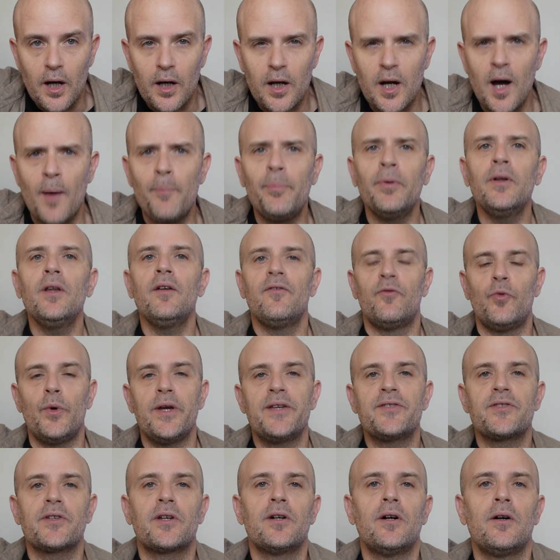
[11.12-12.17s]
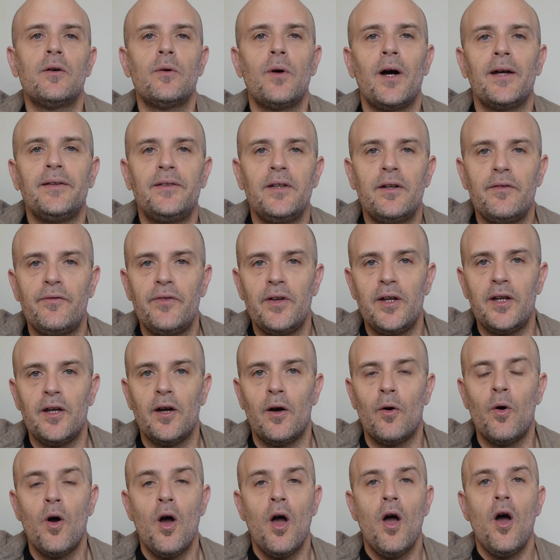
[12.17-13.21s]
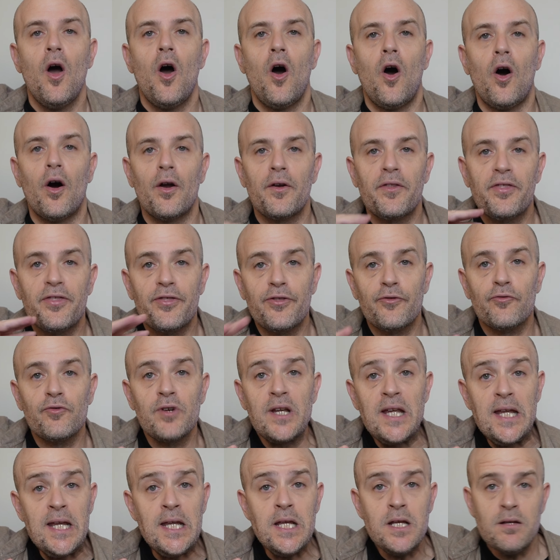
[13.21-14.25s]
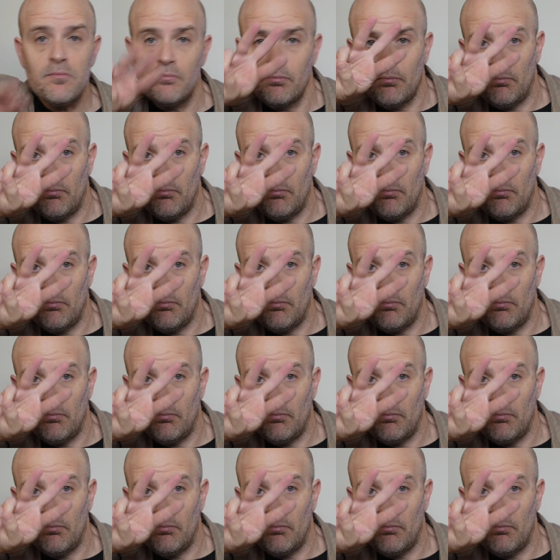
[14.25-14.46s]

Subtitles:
A couple of weeks ago I did a video on three